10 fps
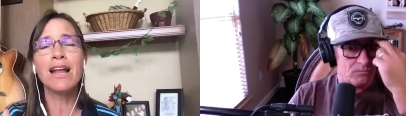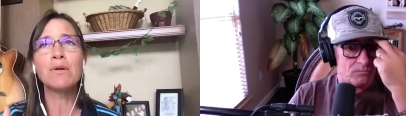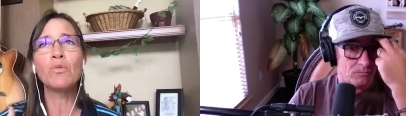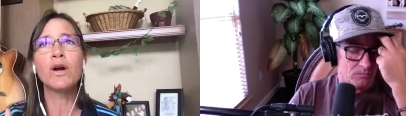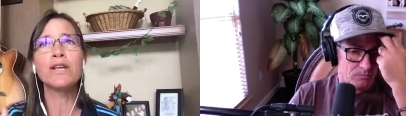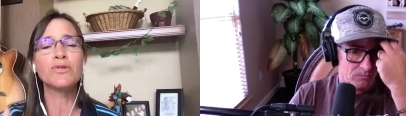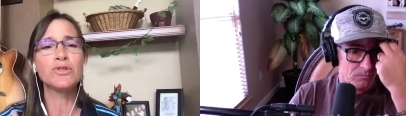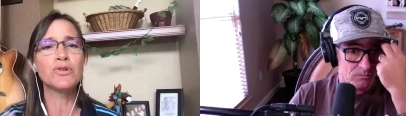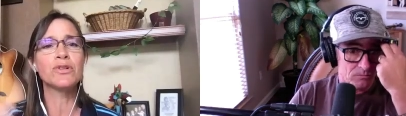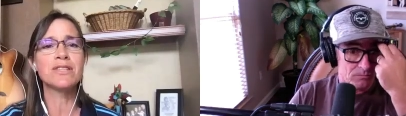Speaker 1: i mean what do you
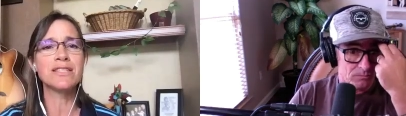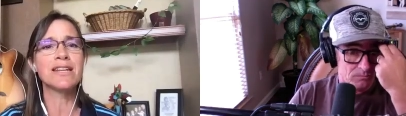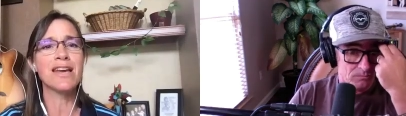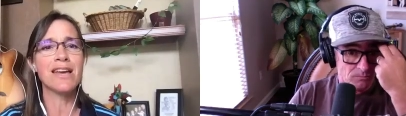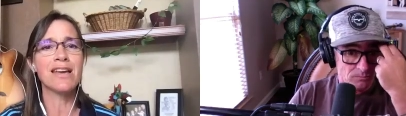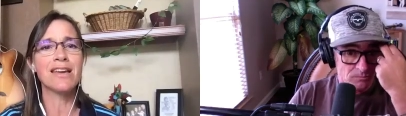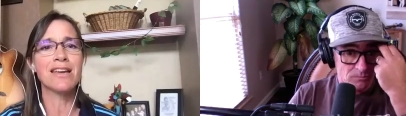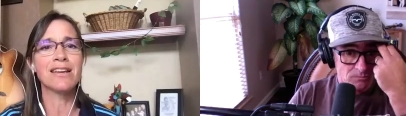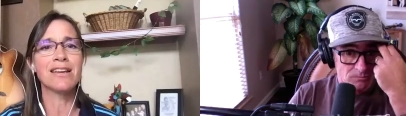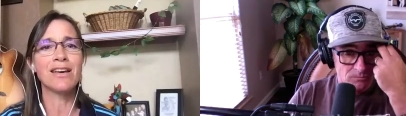do to stay
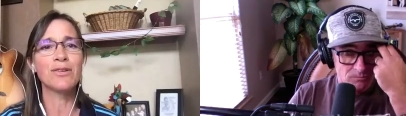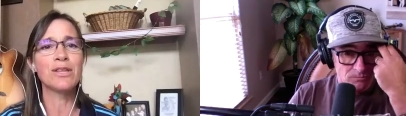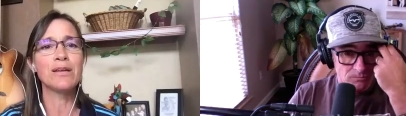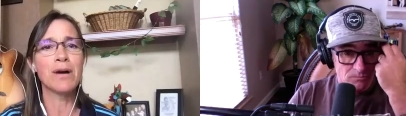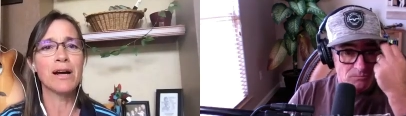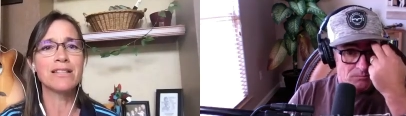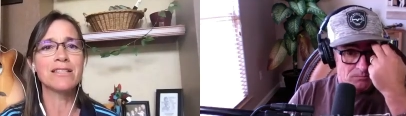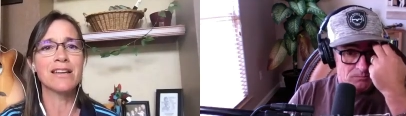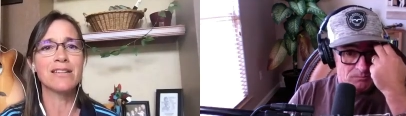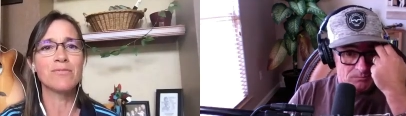in a healthy
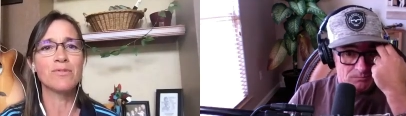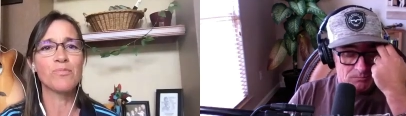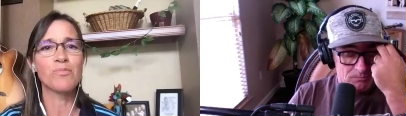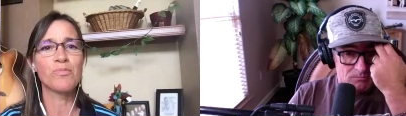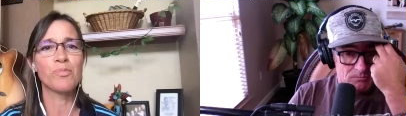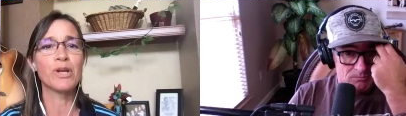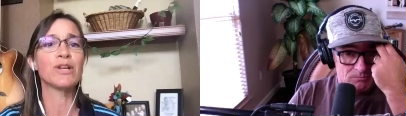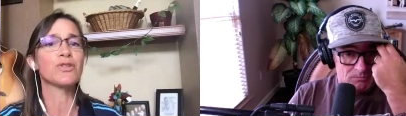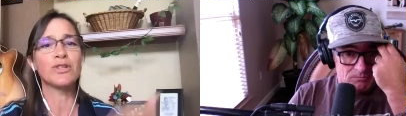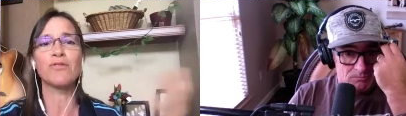mindset
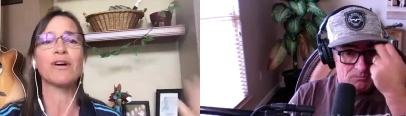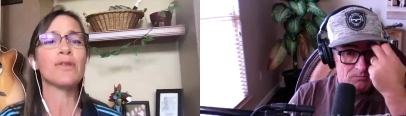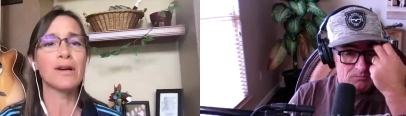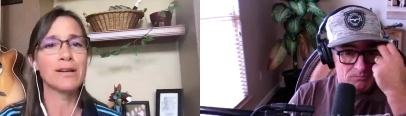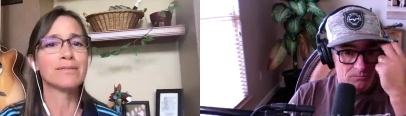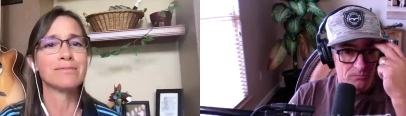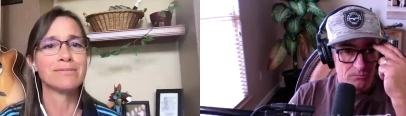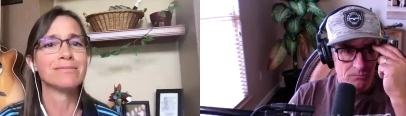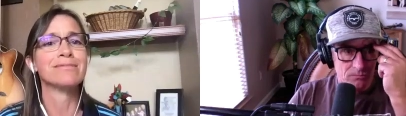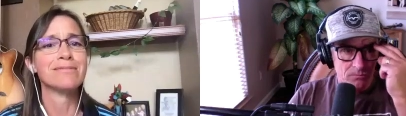putting yourself out there
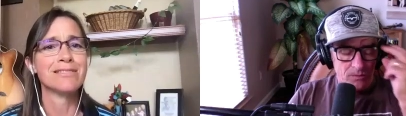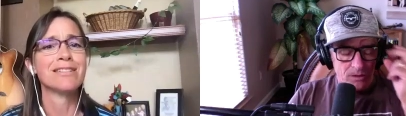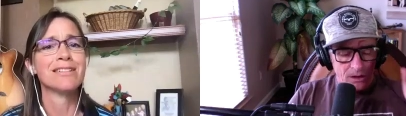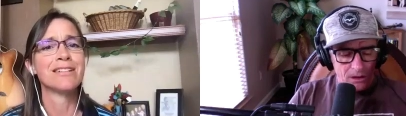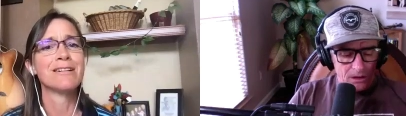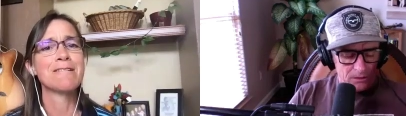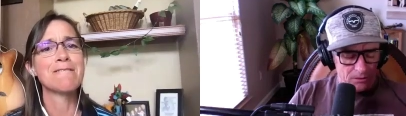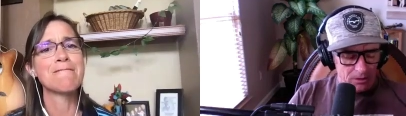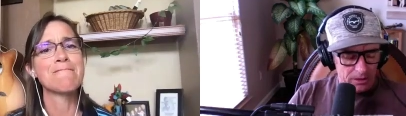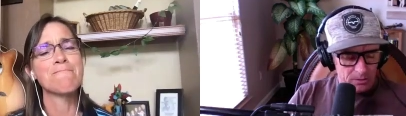
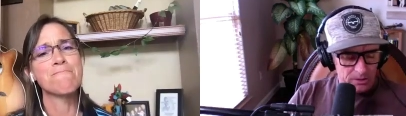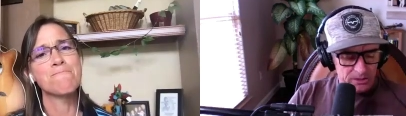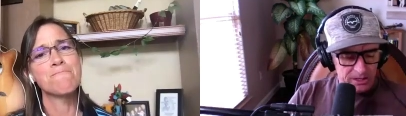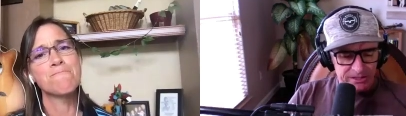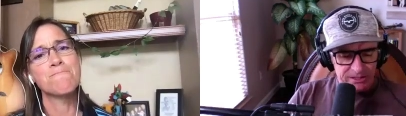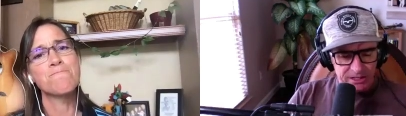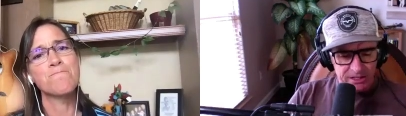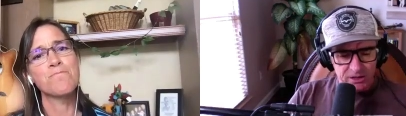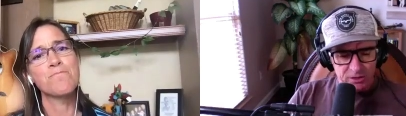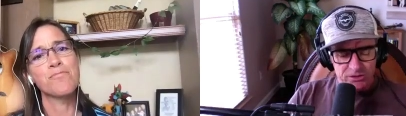
Speaker 2: great question it
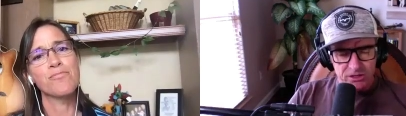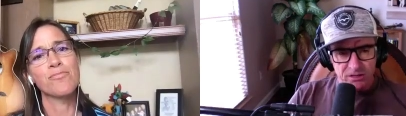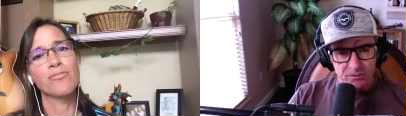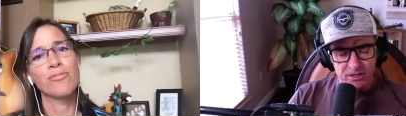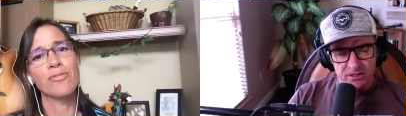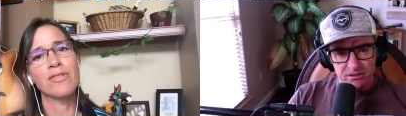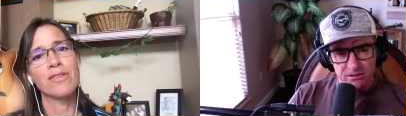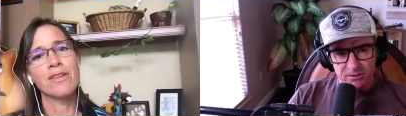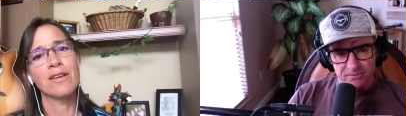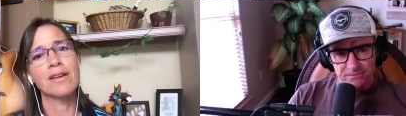didn't used to come easy
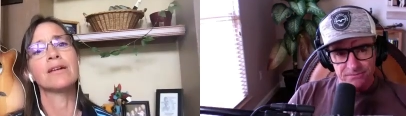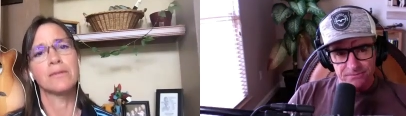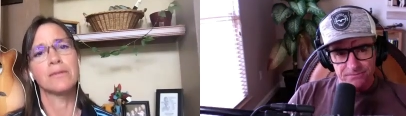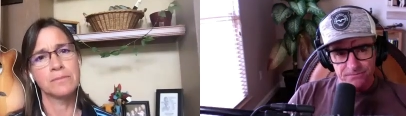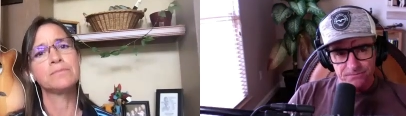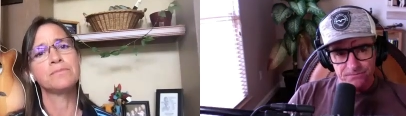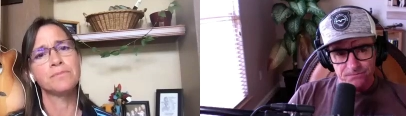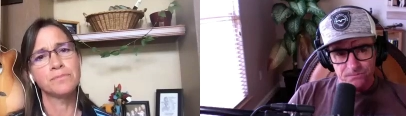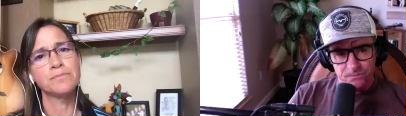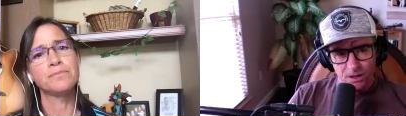to me
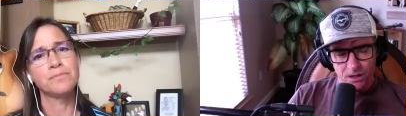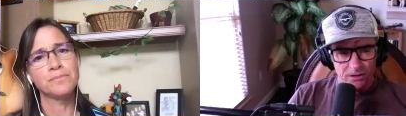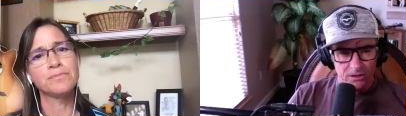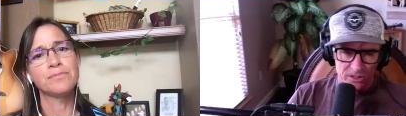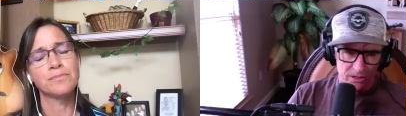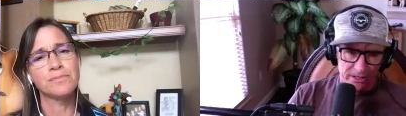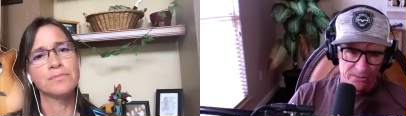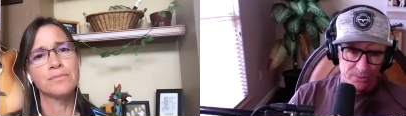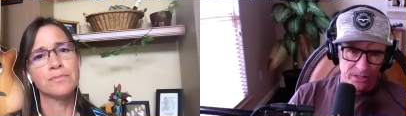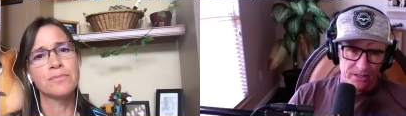in the
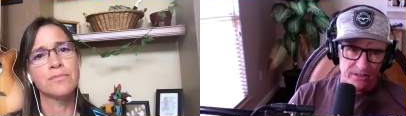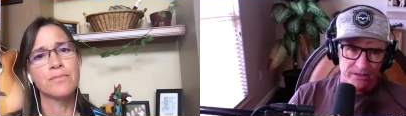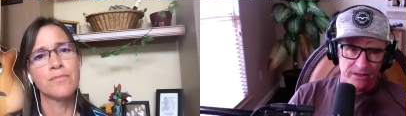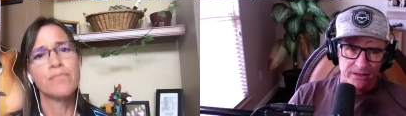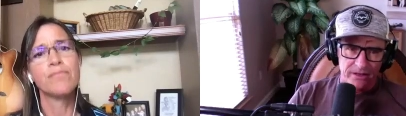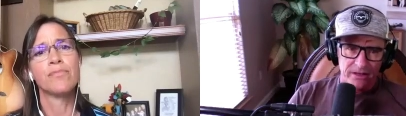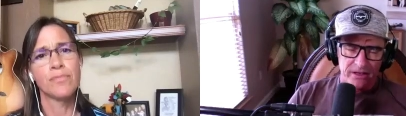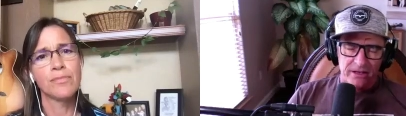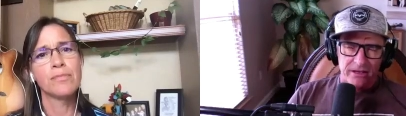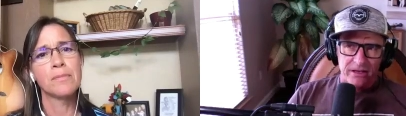slightest bit
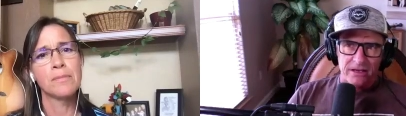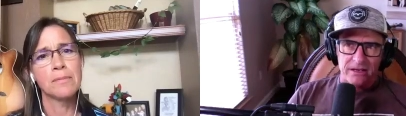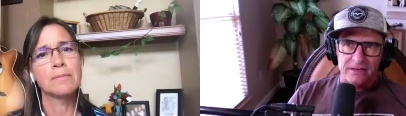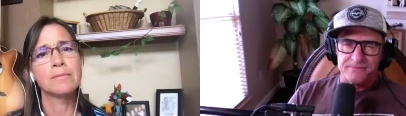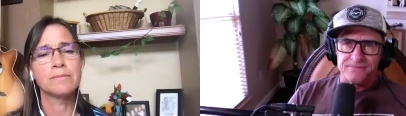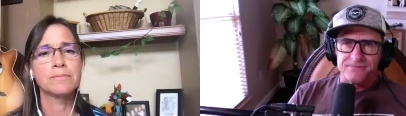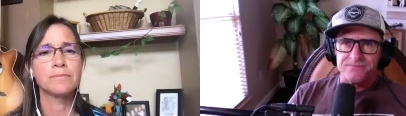um,